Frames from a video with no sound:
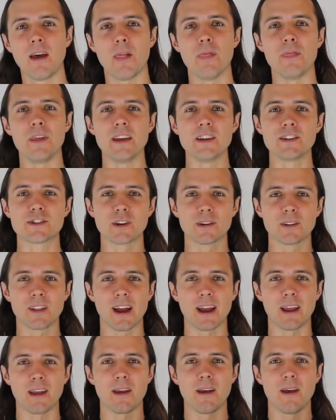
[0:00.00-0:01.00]
these are
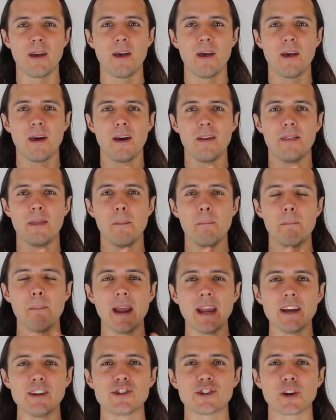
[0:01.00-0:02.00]
like the
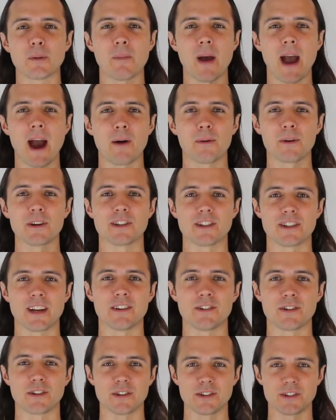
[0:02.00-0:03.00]
major power
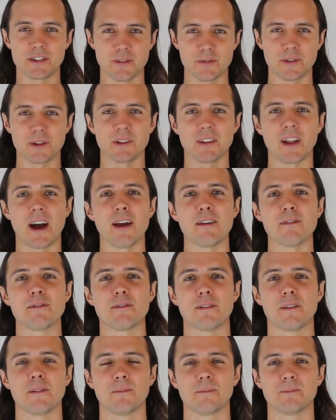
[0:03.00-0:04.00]
centers of your
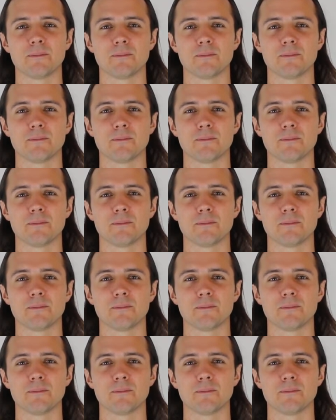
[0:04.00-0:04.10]
life.